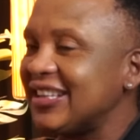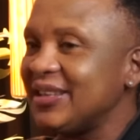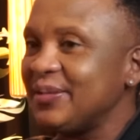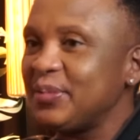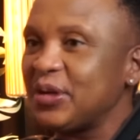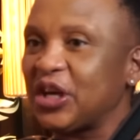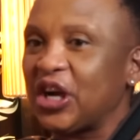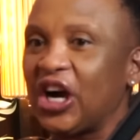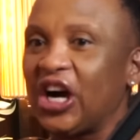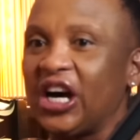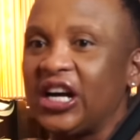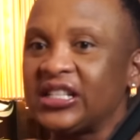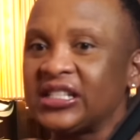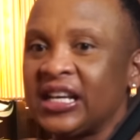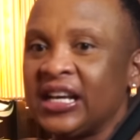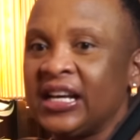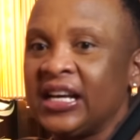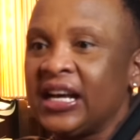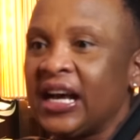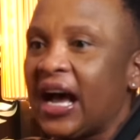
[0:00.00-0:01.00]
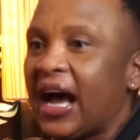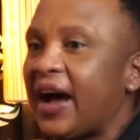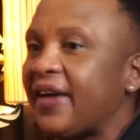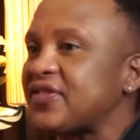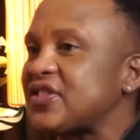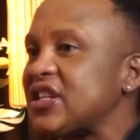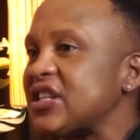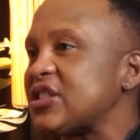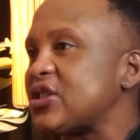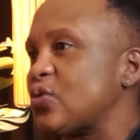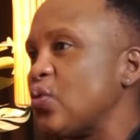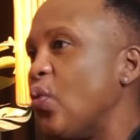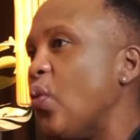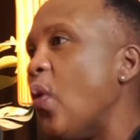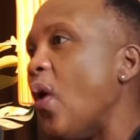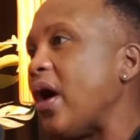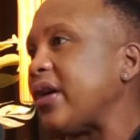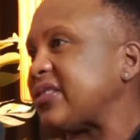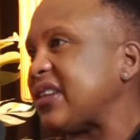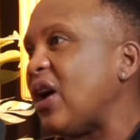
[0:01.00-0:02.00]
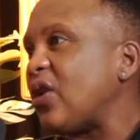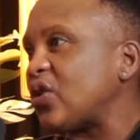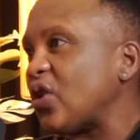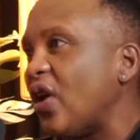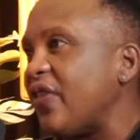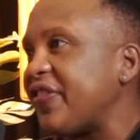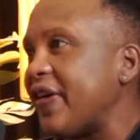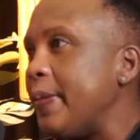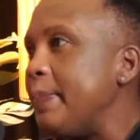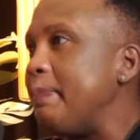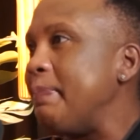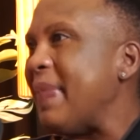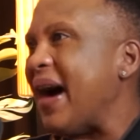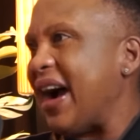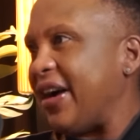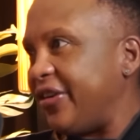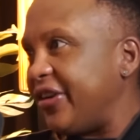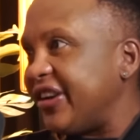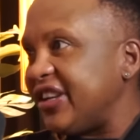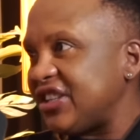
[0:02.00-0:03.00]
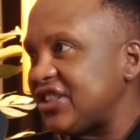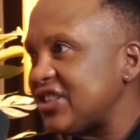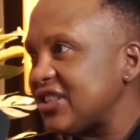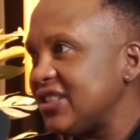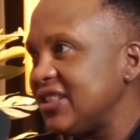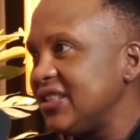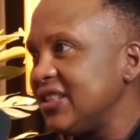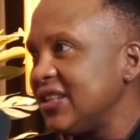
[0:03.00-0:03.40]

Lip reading: Because I've just walked out of a marriage